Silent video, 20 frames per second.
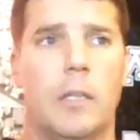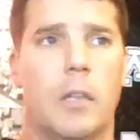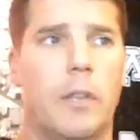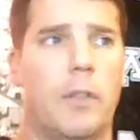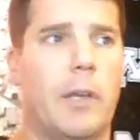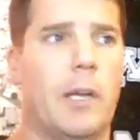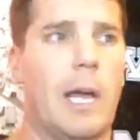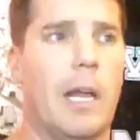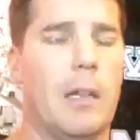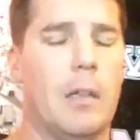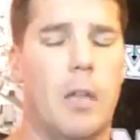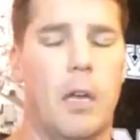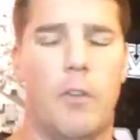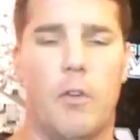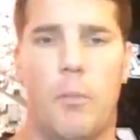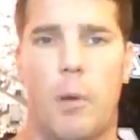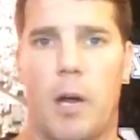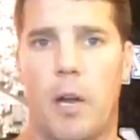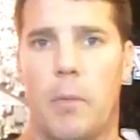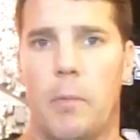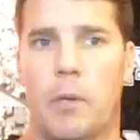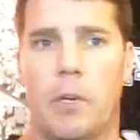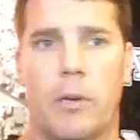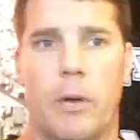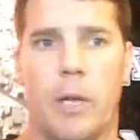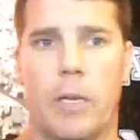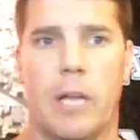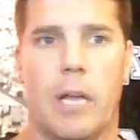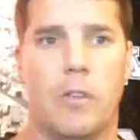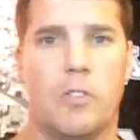The thing I love about Amir
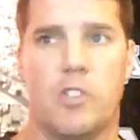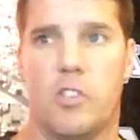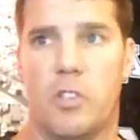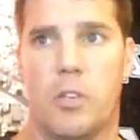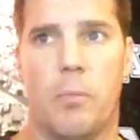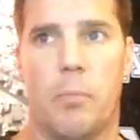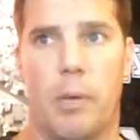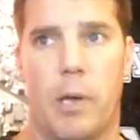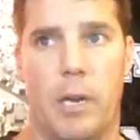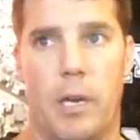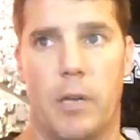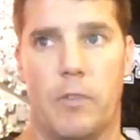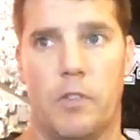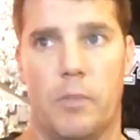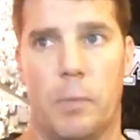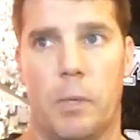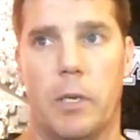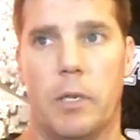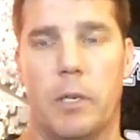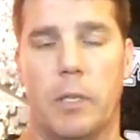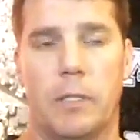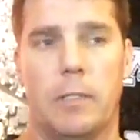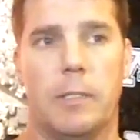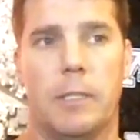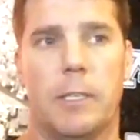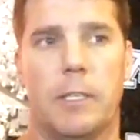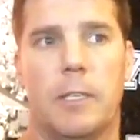right now is his competitive spirit.